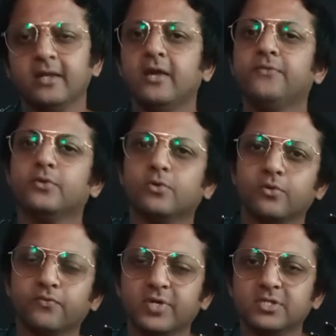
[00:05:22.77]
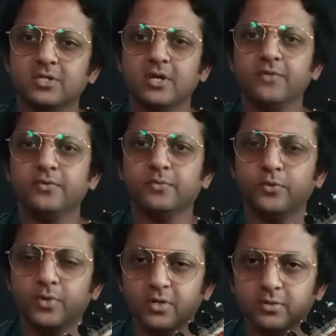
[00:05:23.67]
If you don't wish, if you
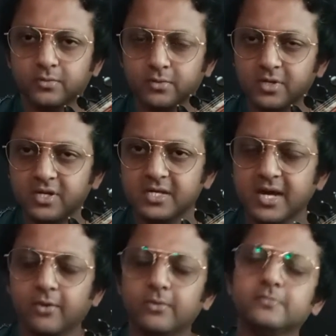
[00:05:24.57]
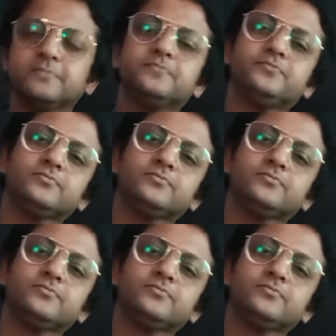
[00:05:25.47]
put your knee down,